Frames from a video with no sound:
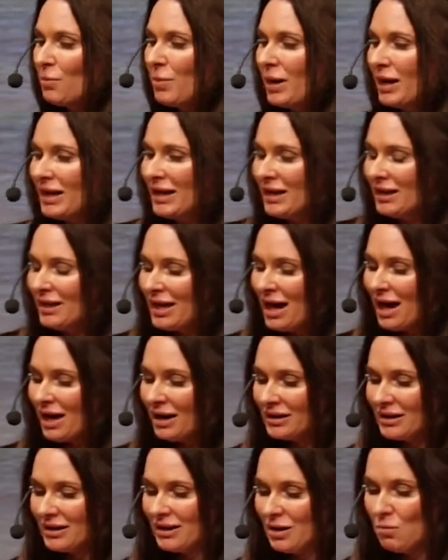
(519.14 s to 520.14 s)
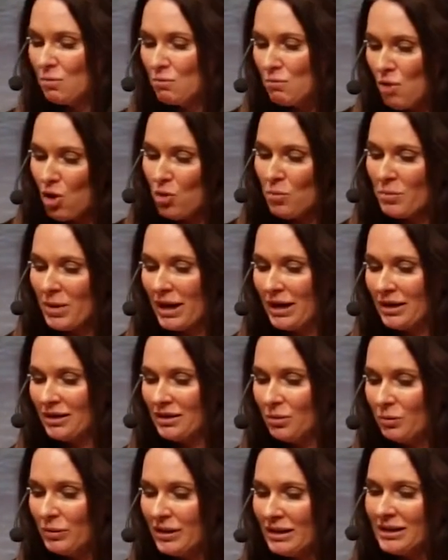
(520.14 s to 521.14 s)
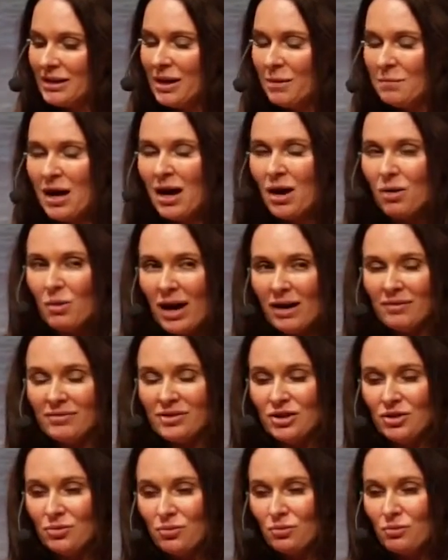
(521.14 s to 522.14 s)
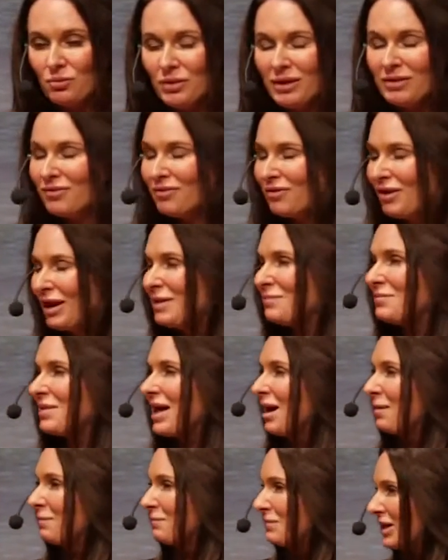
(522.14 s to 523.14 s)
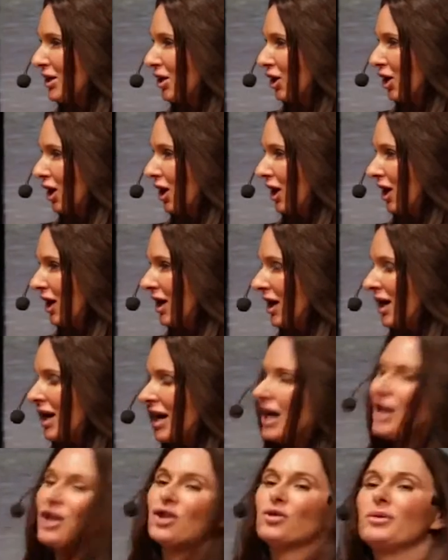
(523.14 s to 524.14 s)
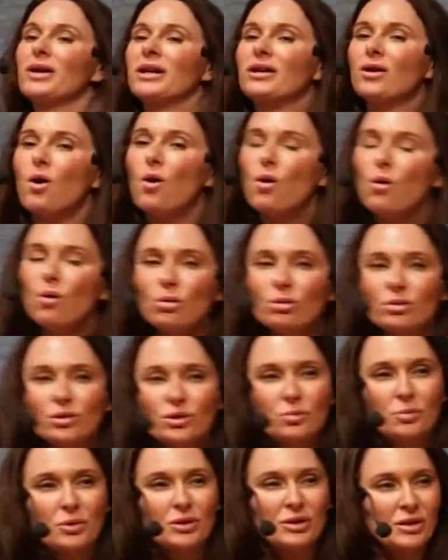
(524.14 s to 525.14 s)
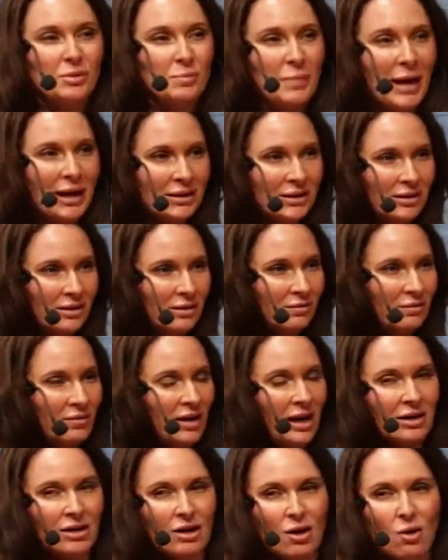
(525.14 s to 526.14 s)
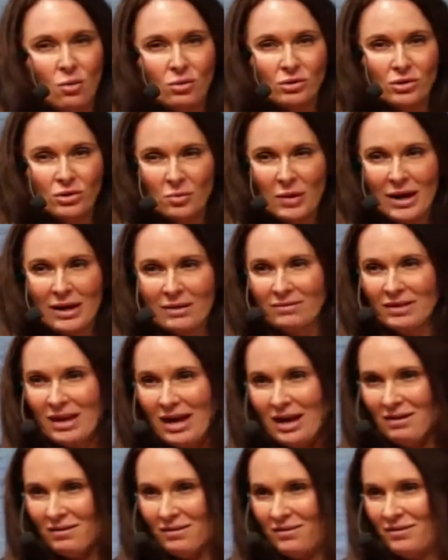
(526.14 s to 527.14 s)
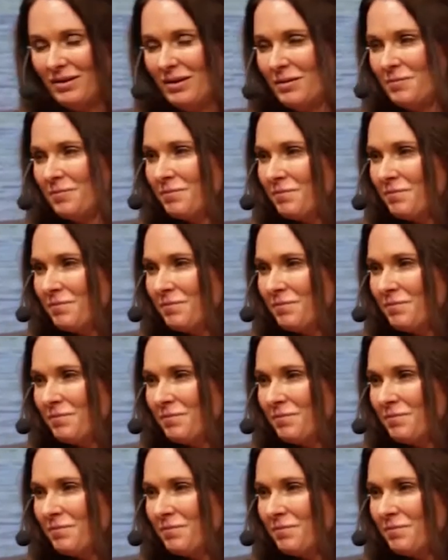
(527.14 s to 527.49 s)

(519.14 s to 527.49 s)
But in that moment, we somehow have to reframe that mirror and create a whole new perspective and a whole new way of life.